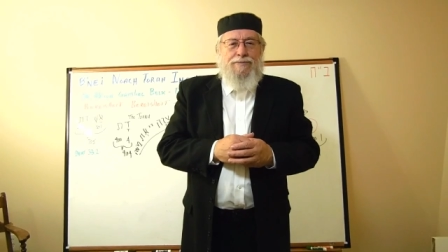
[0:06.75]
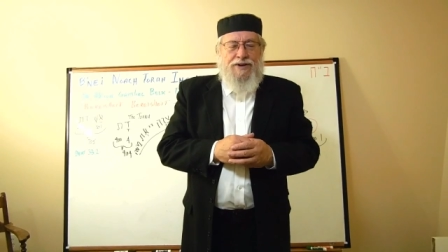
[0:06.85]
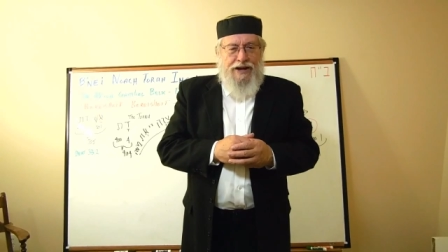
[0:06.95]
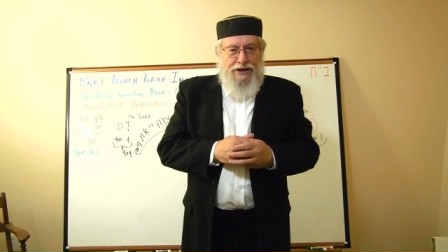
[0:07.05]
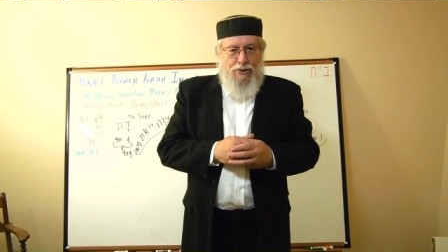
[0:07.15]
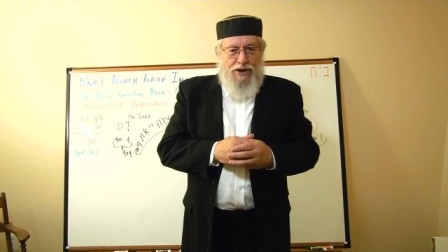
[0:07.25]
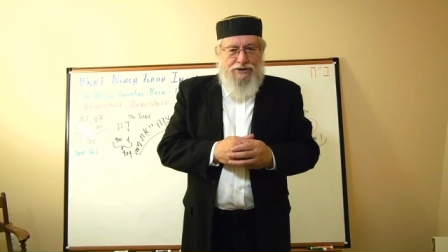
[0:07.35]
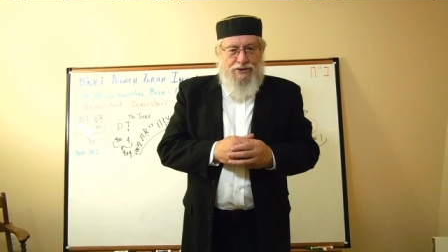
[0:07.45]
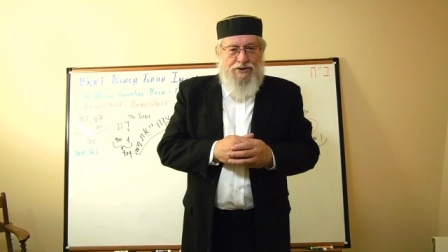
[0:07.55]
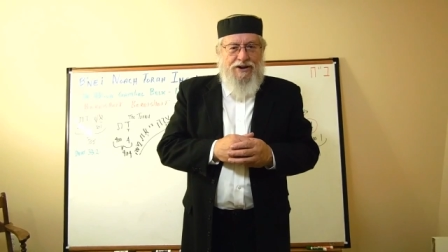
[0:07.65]
B'nai
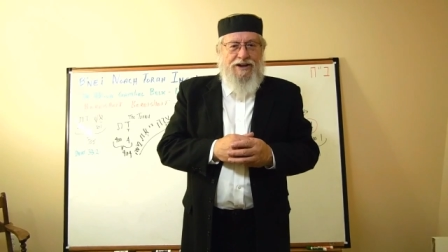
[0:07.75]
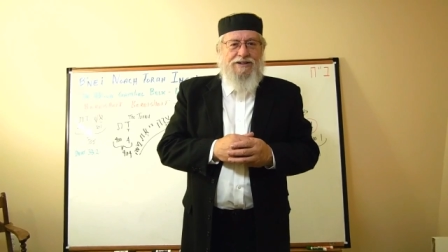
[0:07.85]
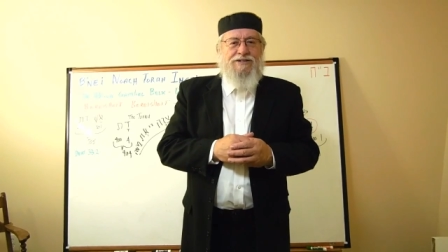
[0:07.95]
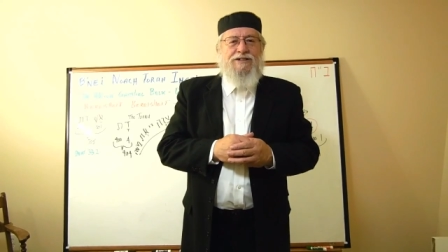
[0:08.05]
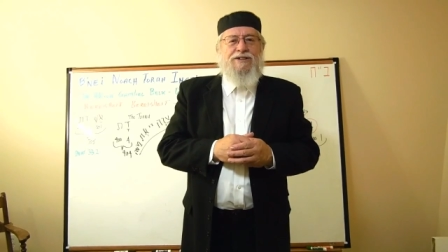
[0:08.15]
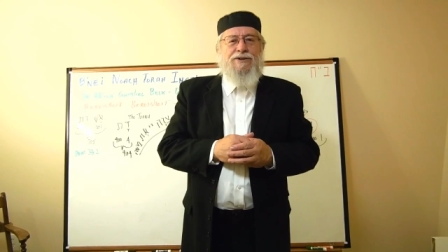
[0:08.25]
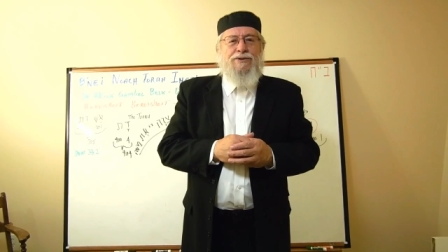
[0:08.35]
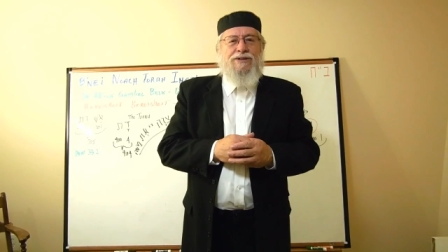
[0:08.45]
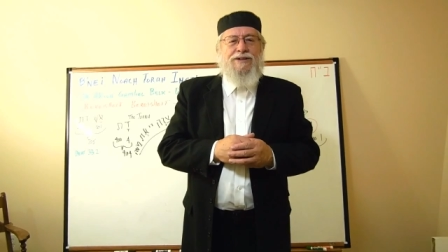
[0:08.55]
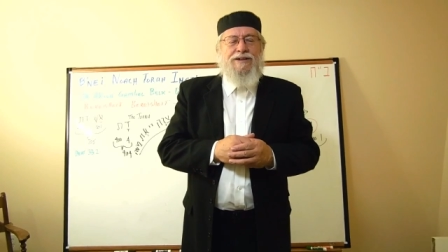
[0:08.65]
Noach Torah
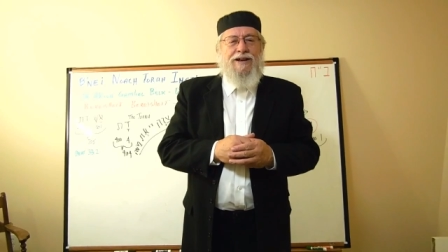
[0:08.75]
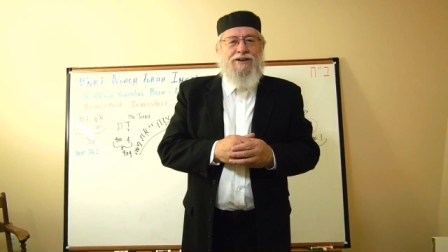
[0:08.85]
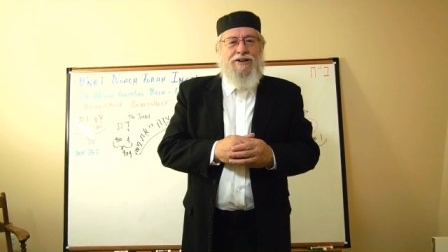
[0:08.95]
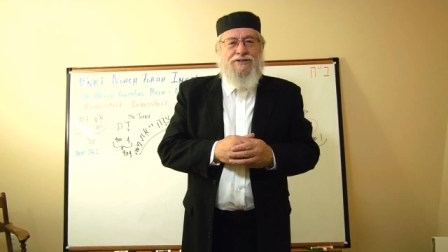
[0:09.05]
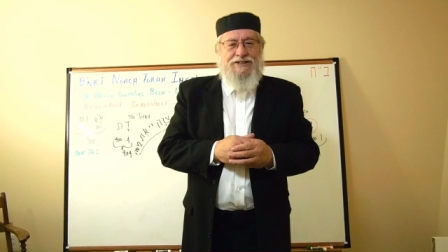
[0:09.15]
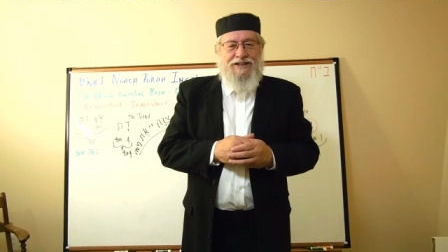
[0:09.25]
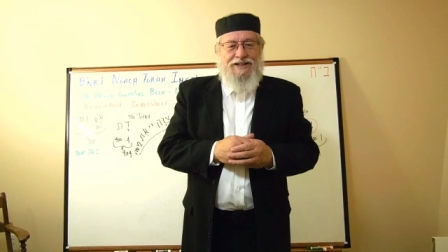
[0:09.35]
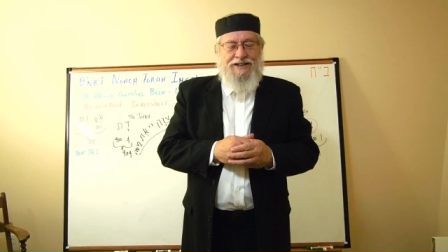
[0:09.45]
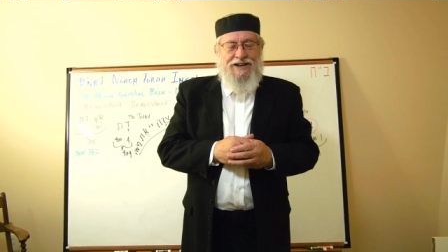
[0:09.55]
Institute, LLC.